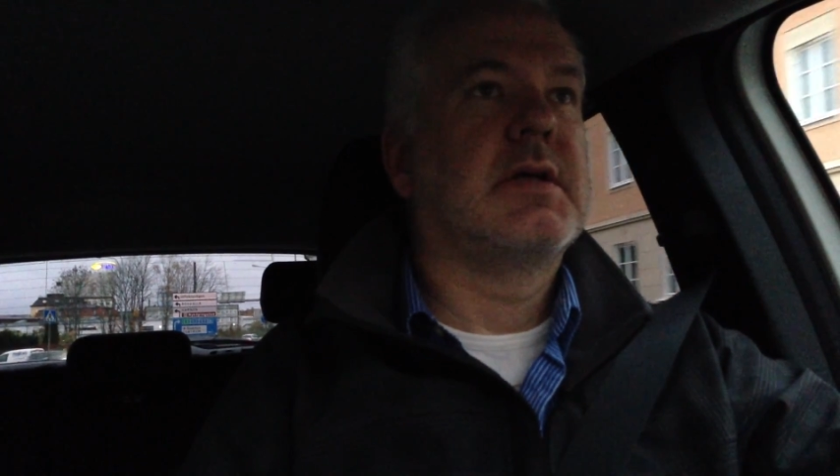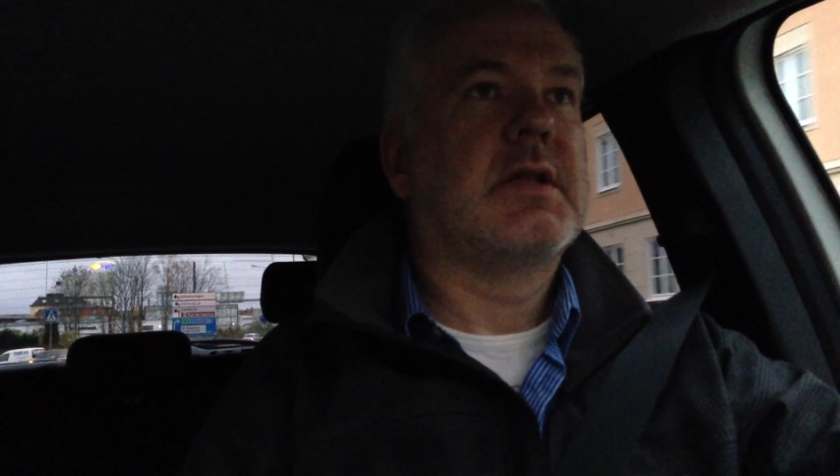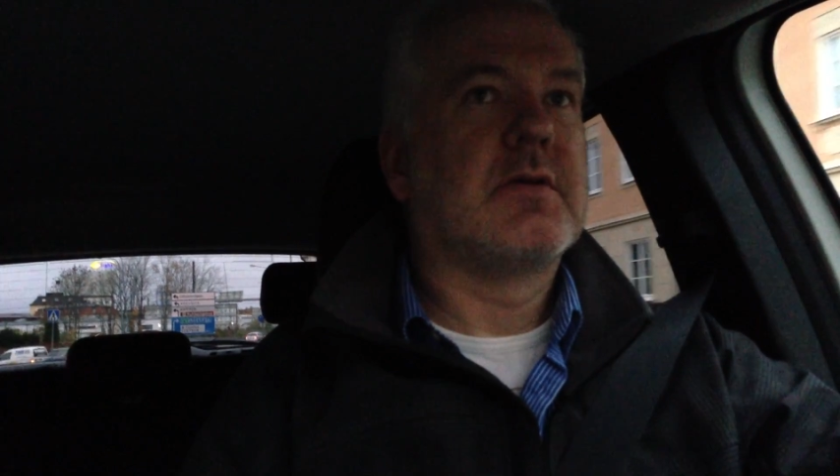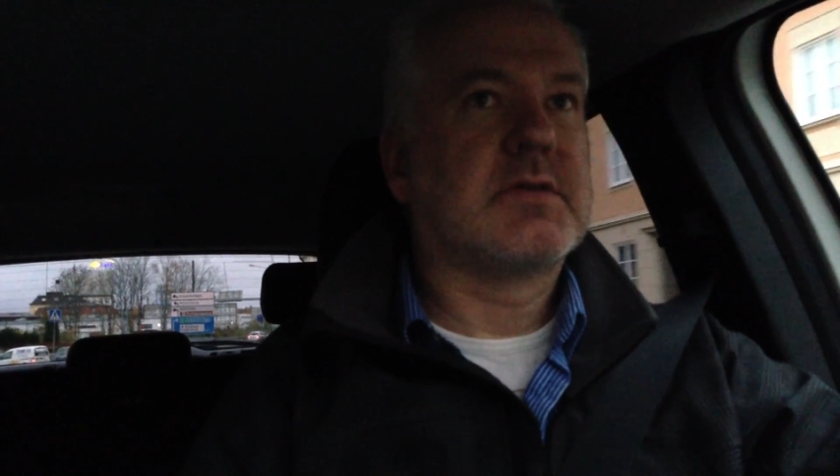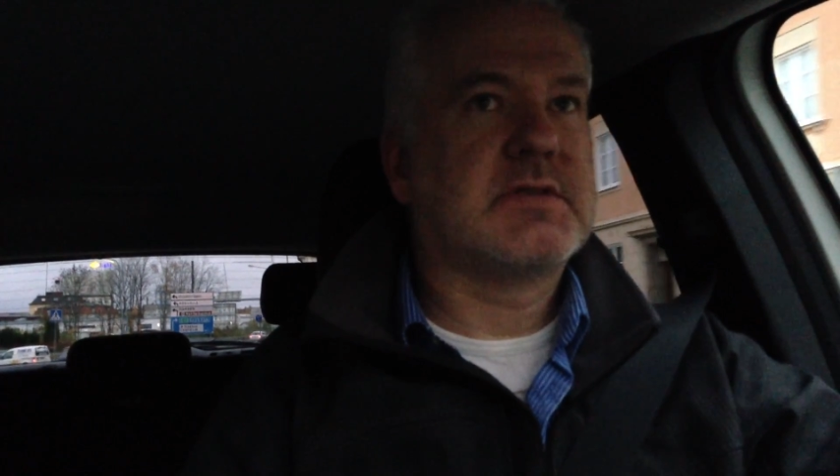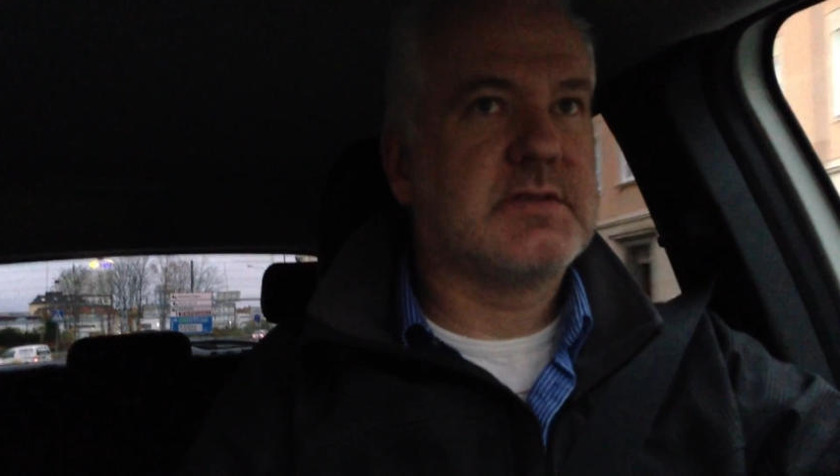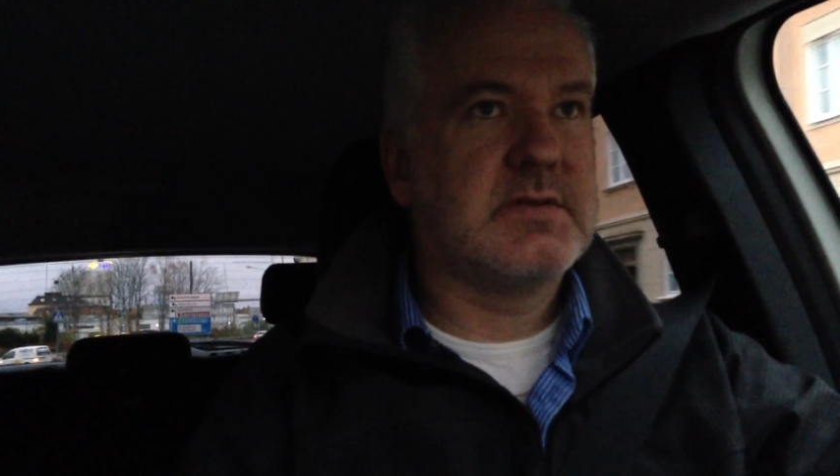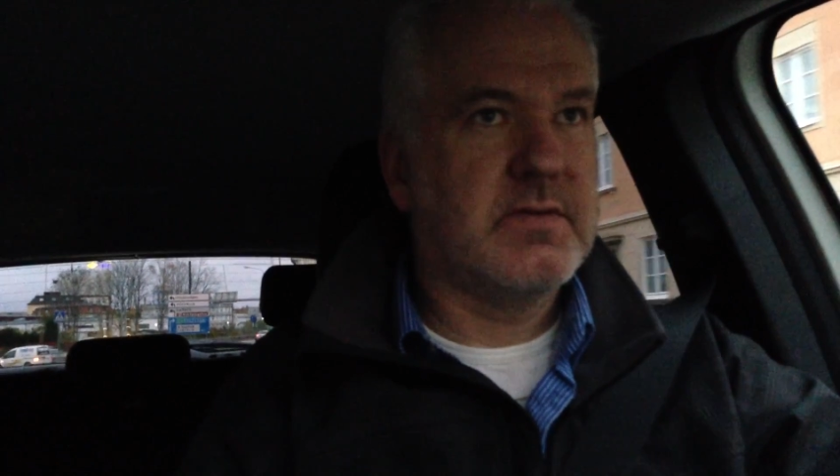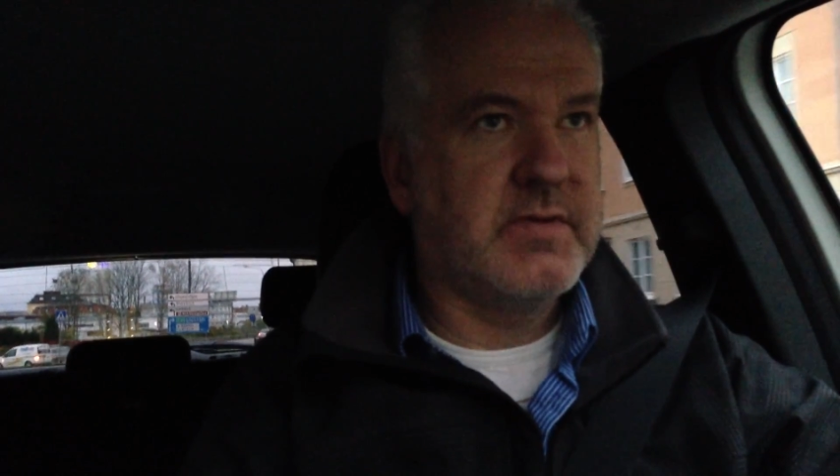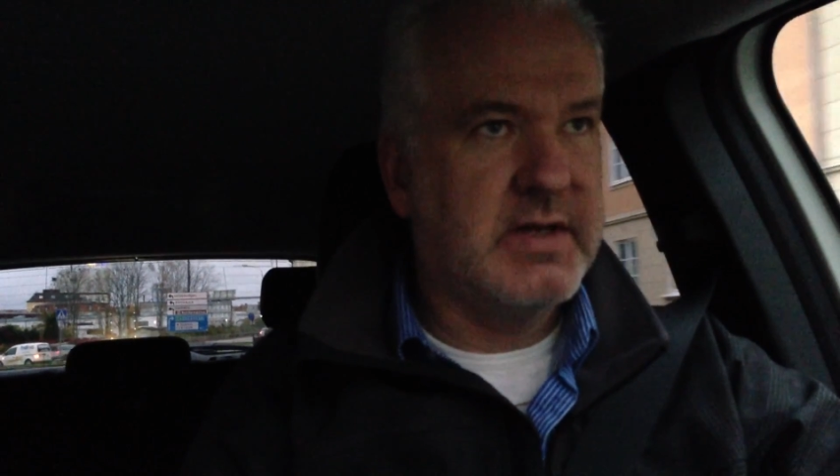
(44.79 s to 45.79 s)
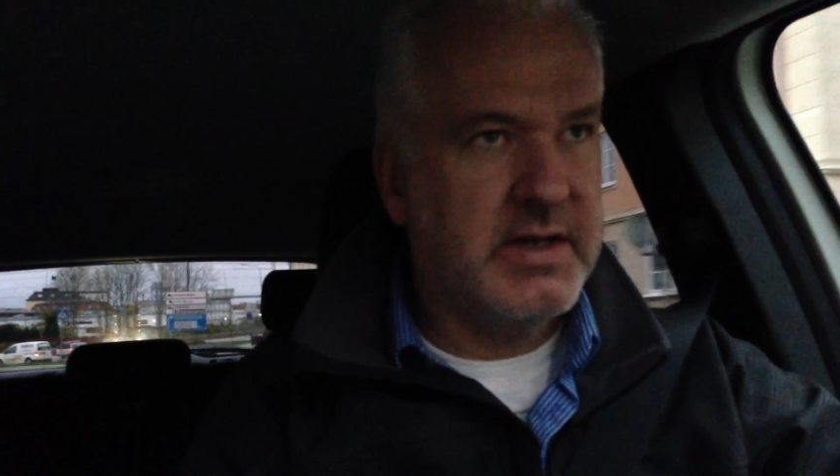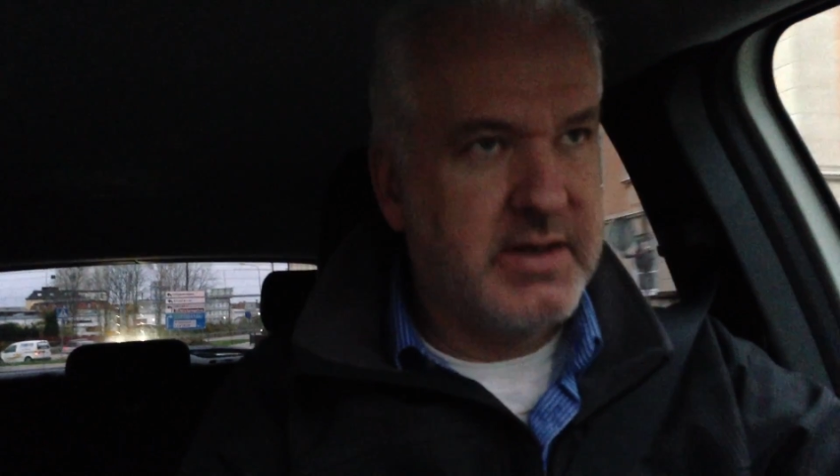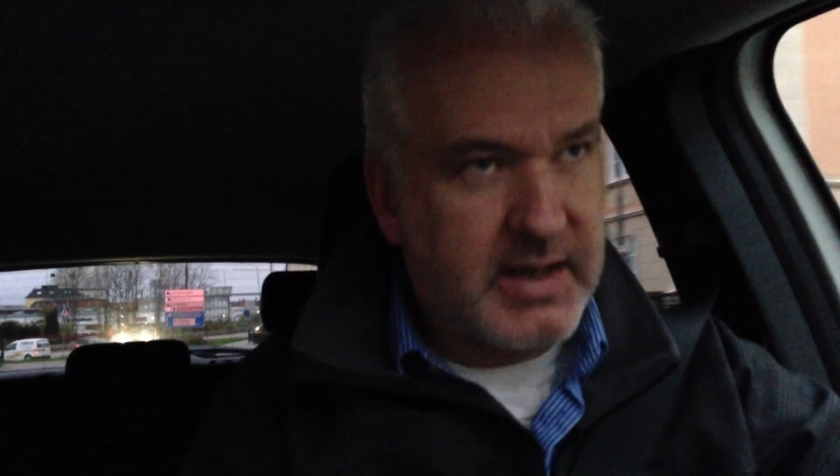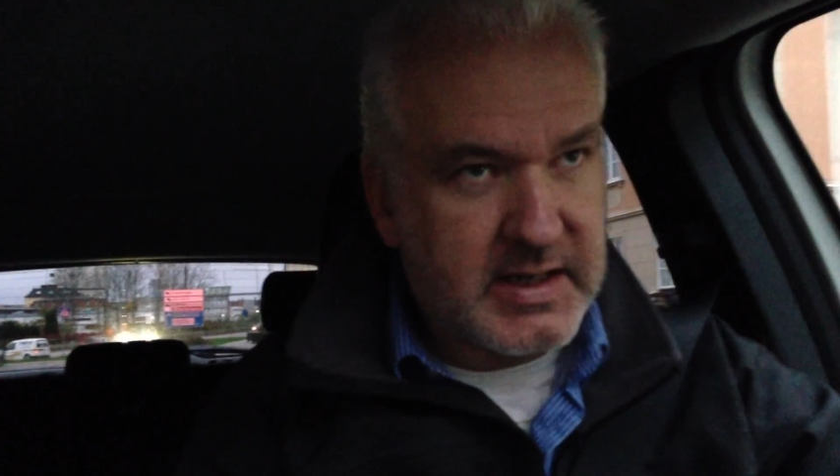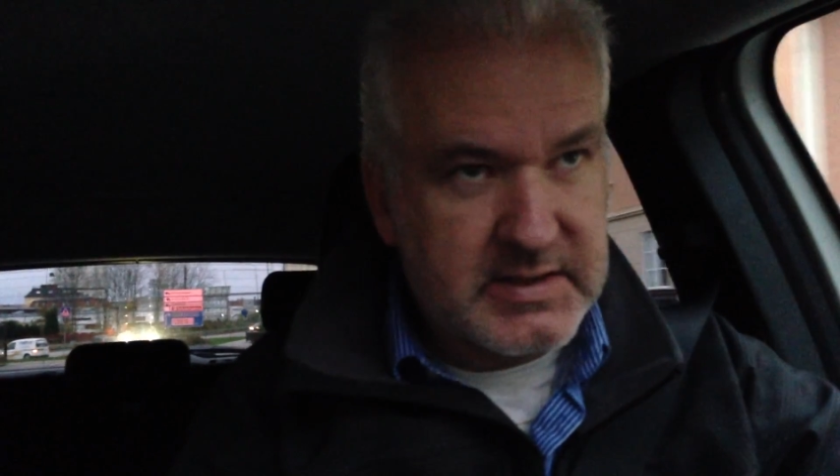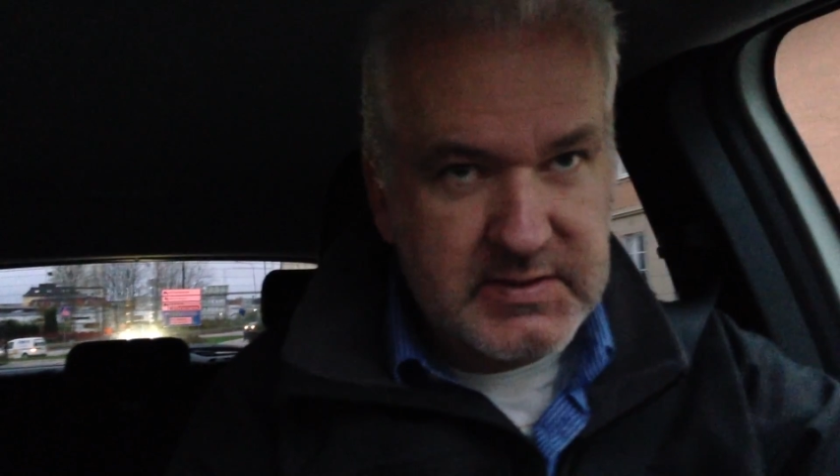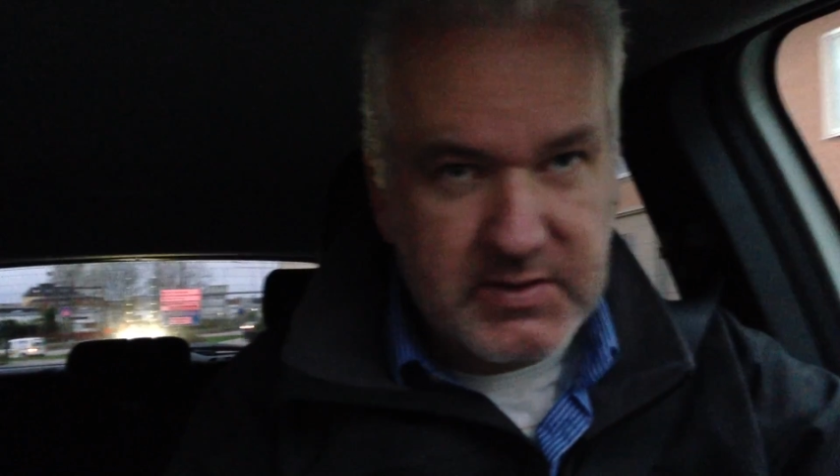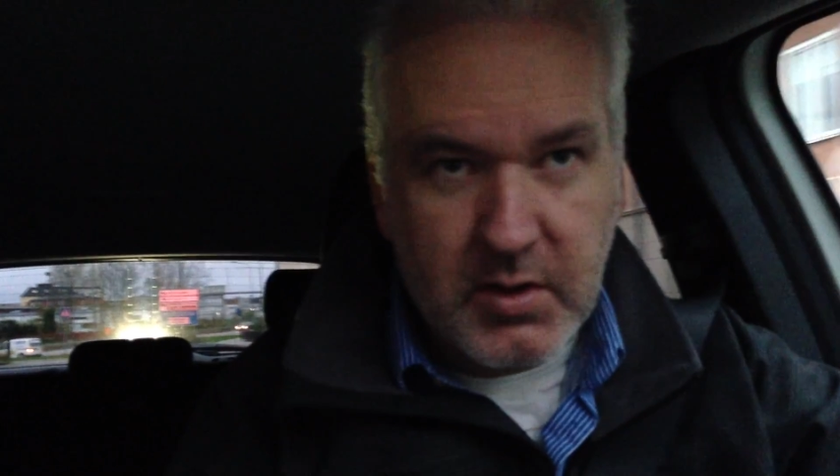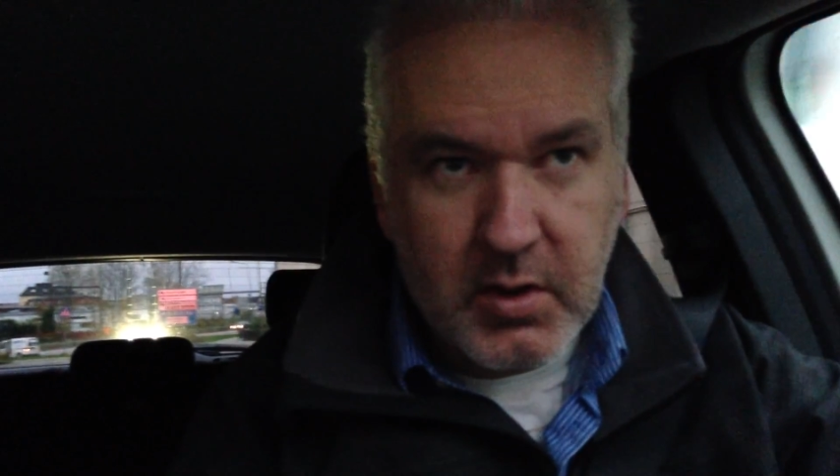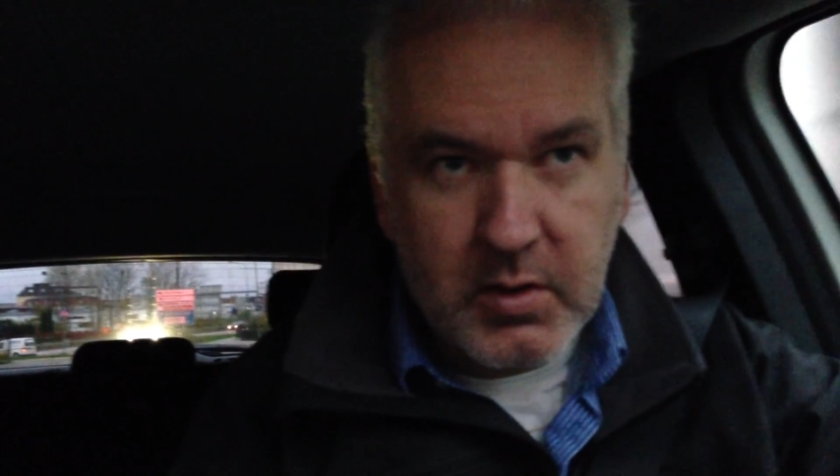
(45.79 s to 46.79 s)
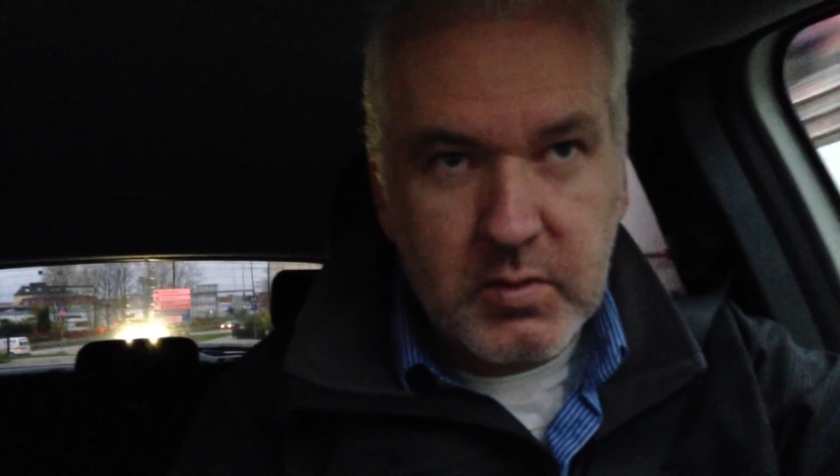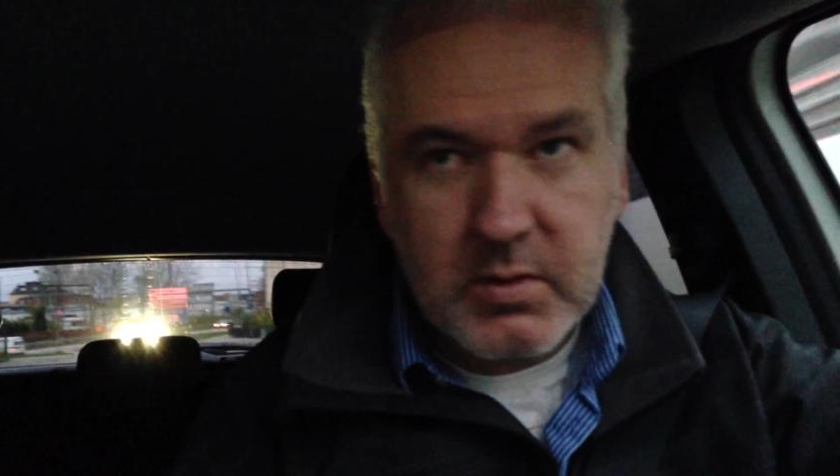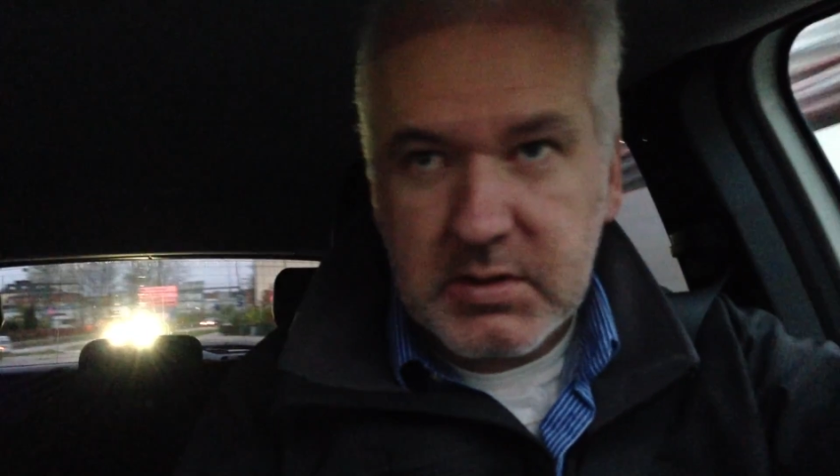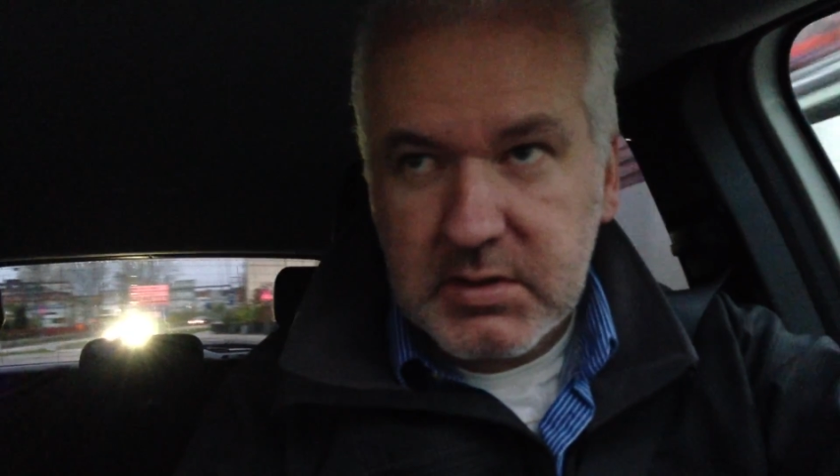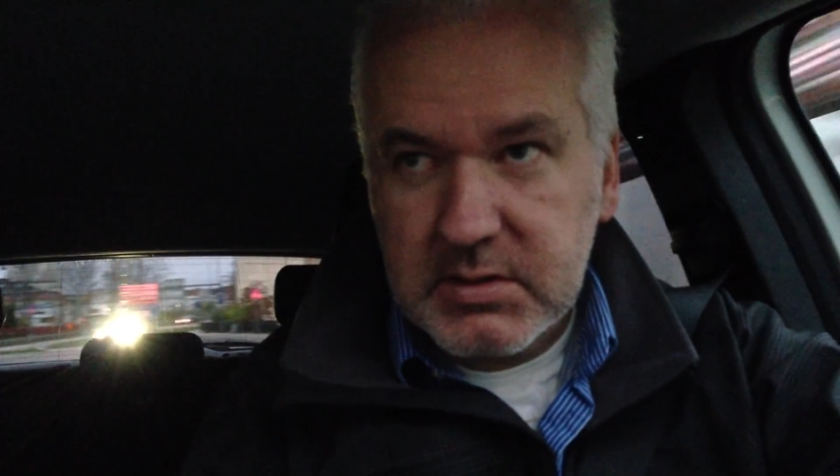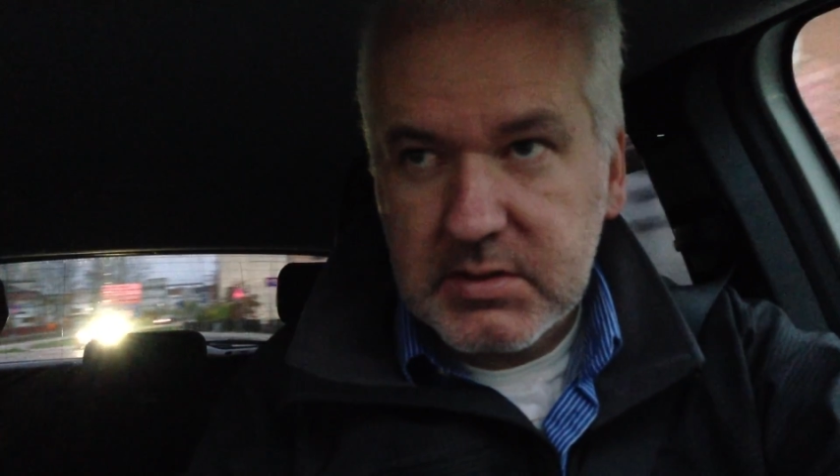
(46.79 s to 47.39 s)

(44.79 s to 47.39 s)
it looks really nice to hold